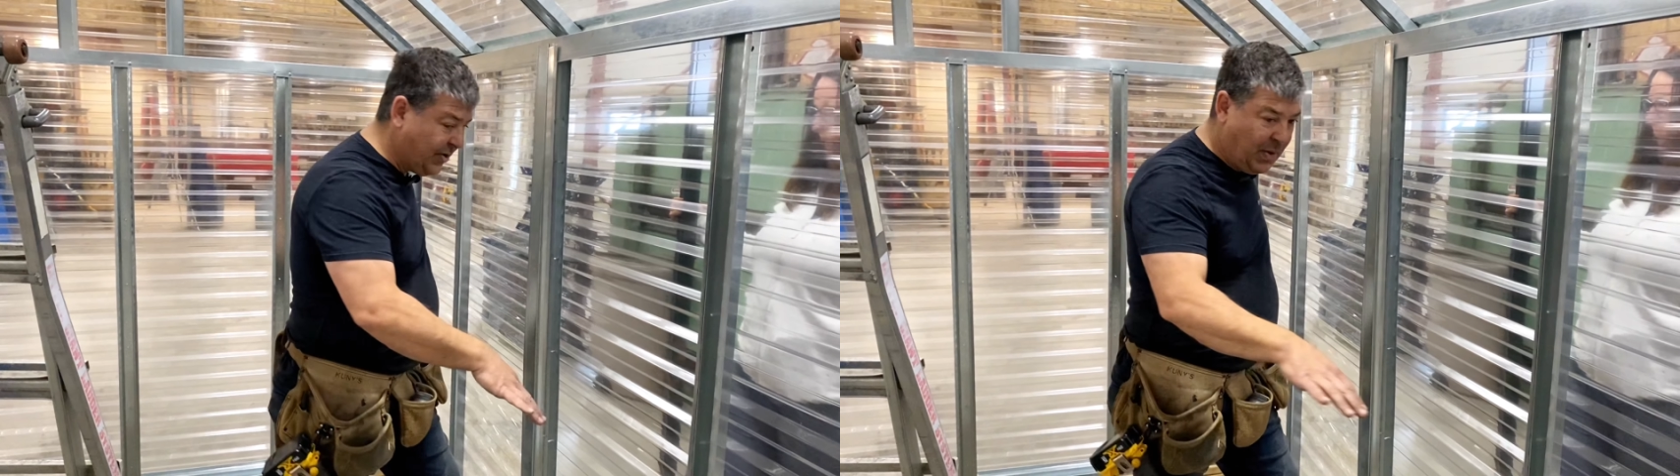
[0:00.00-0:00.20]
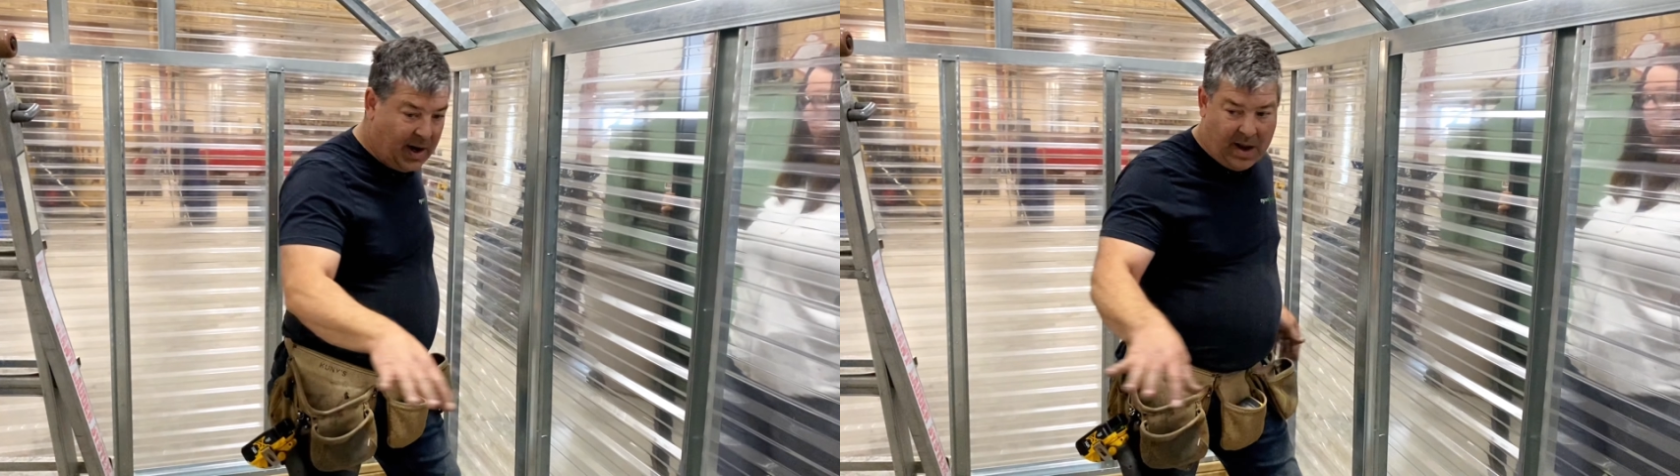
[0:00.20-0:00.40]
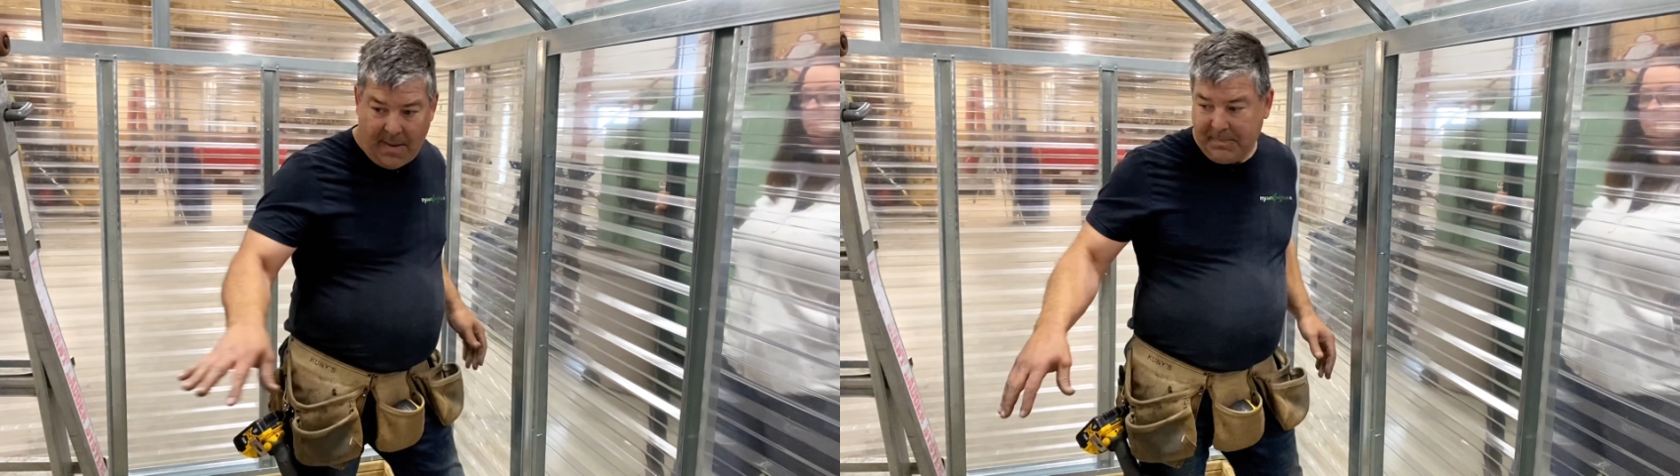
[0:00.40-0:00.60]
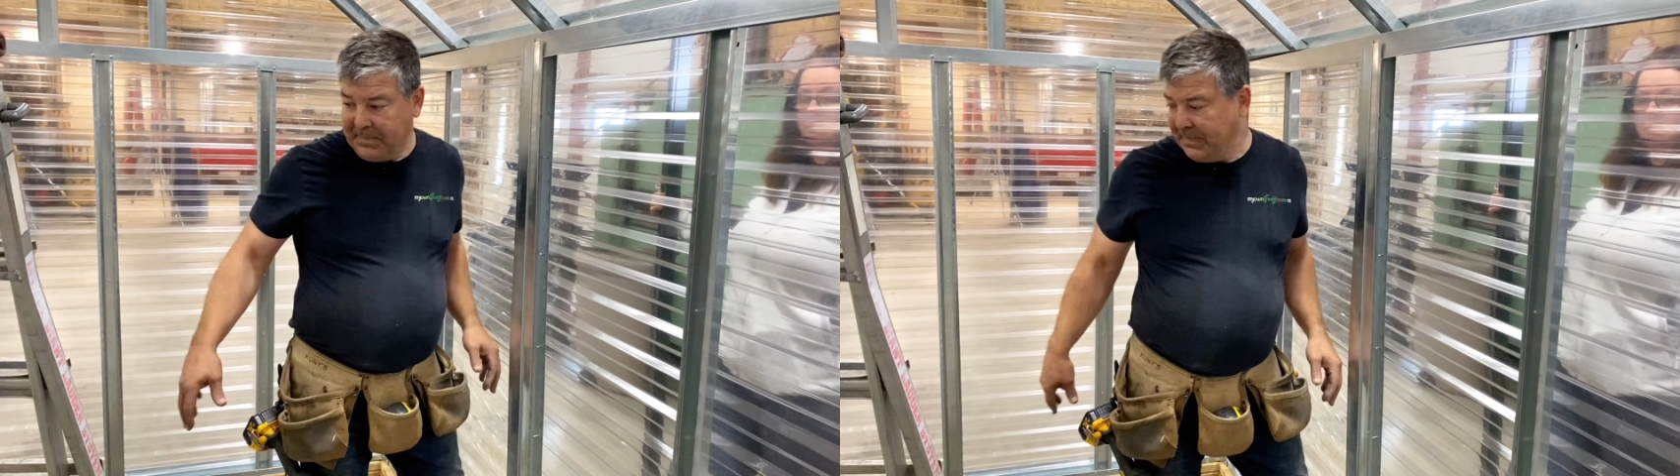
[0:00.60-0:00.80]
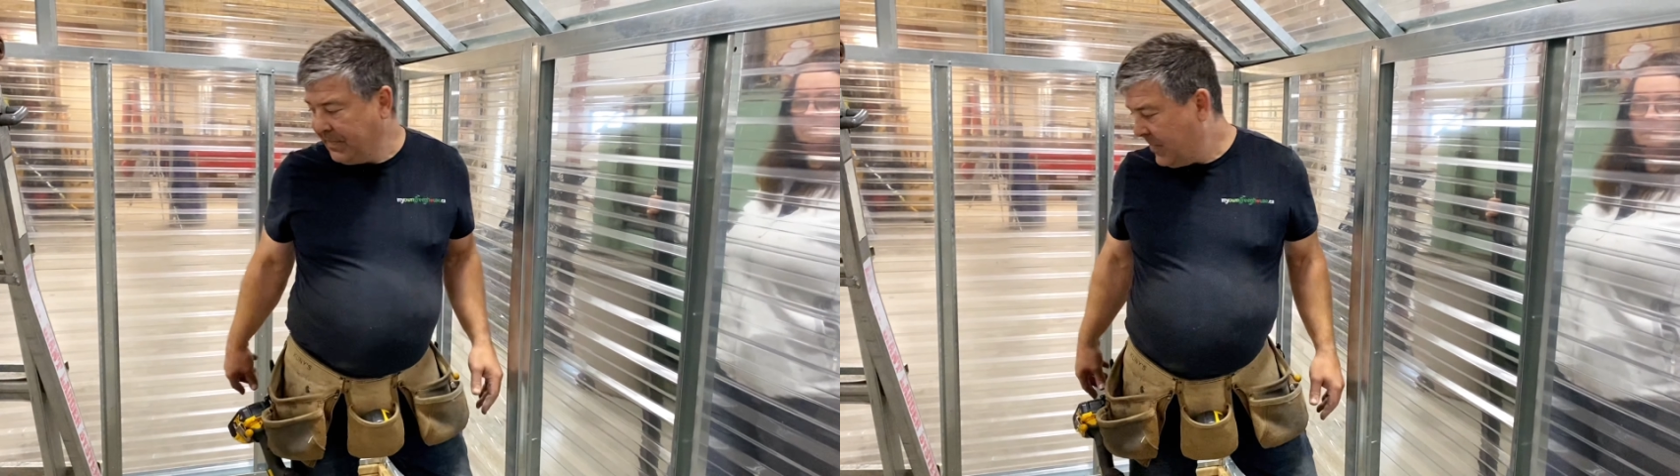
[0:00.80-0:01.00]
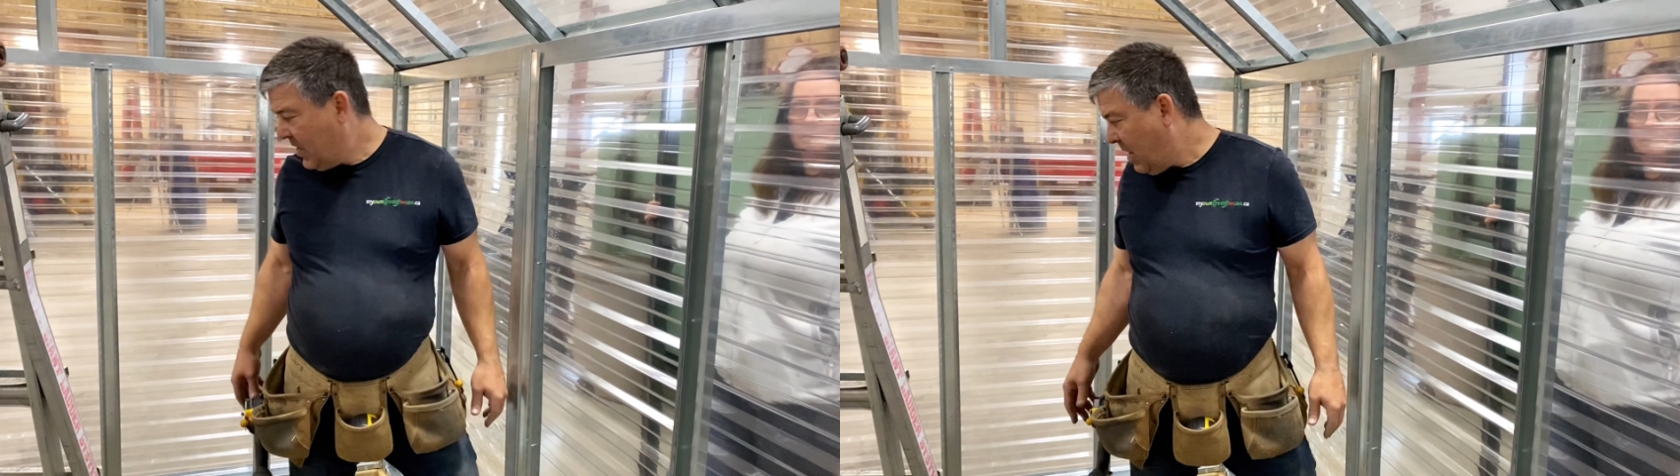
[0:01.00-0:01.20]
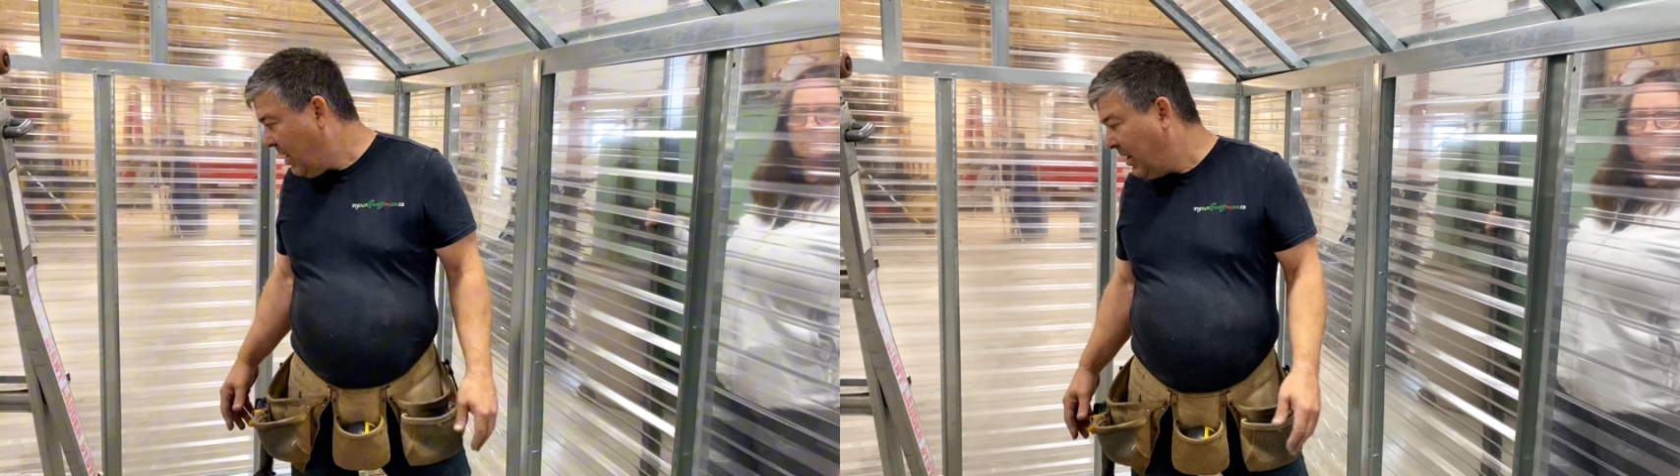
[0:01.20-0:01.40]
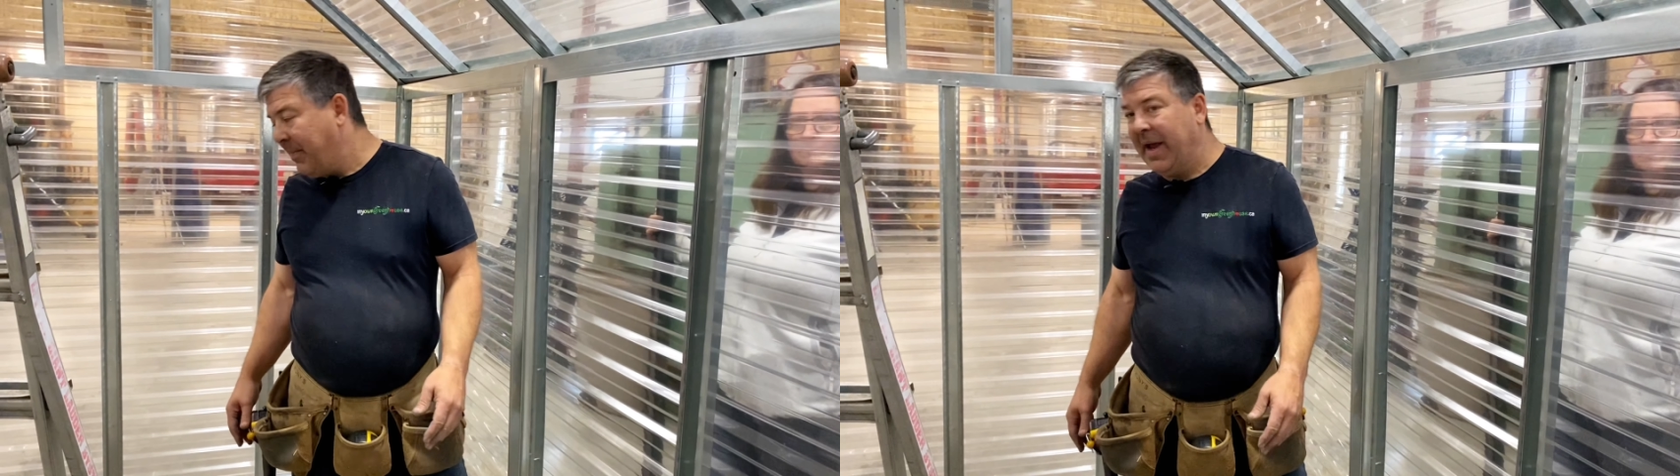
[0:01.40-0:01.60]
squared up
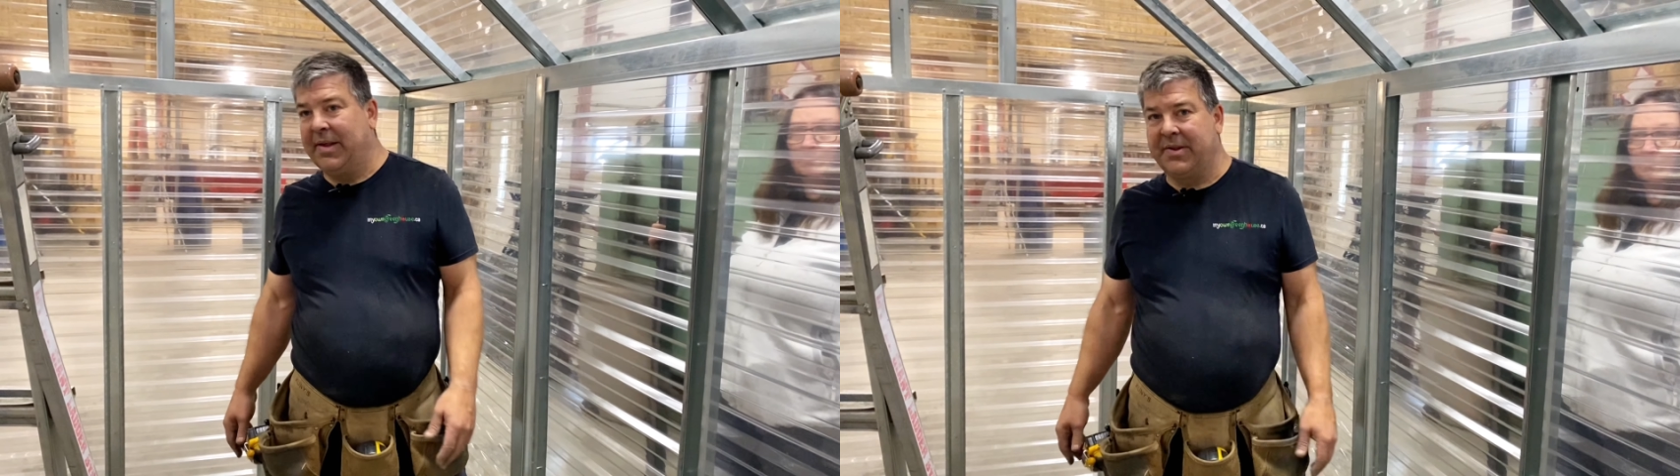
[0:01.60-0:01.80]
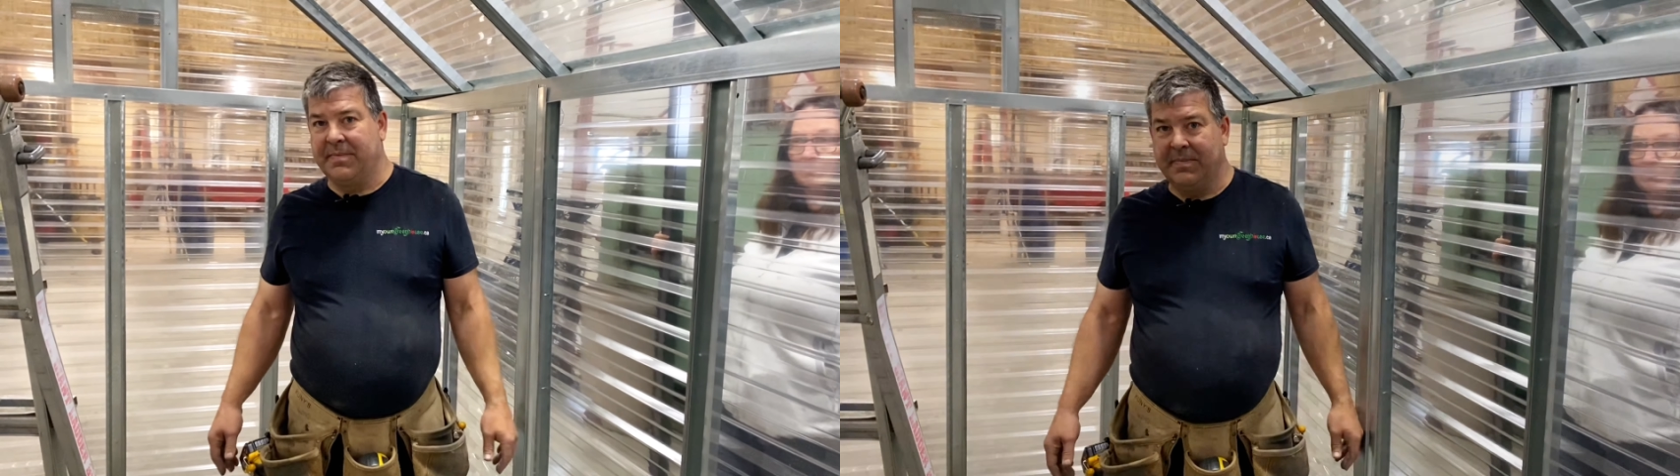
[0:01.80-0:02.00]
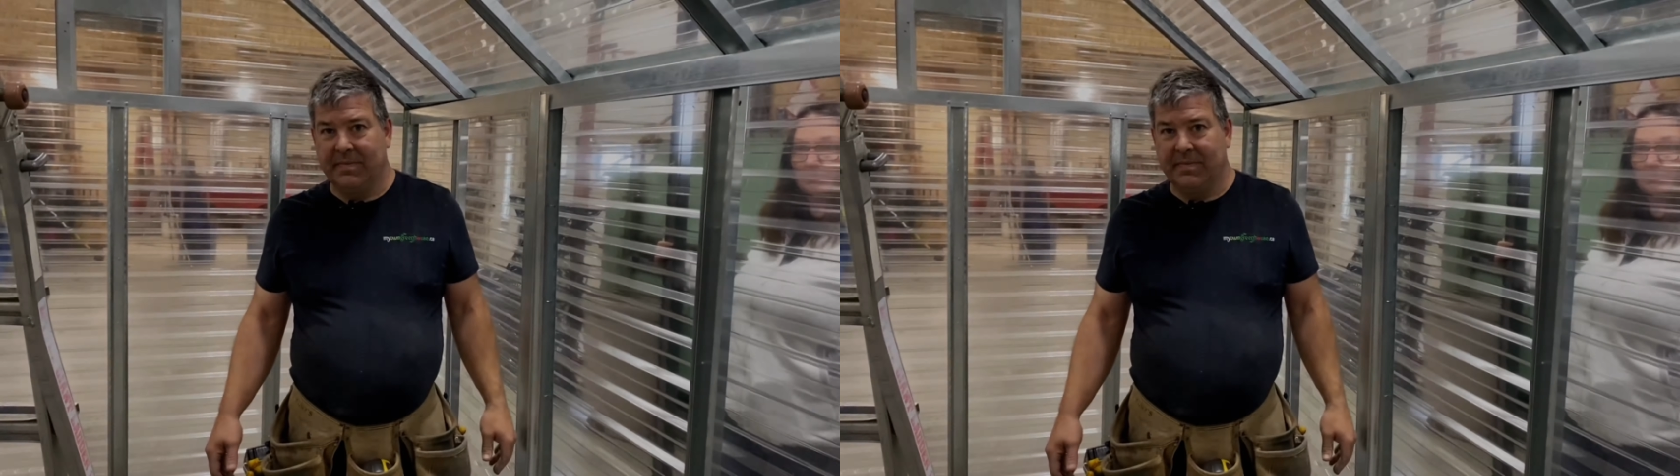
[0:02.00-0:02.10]
on your base.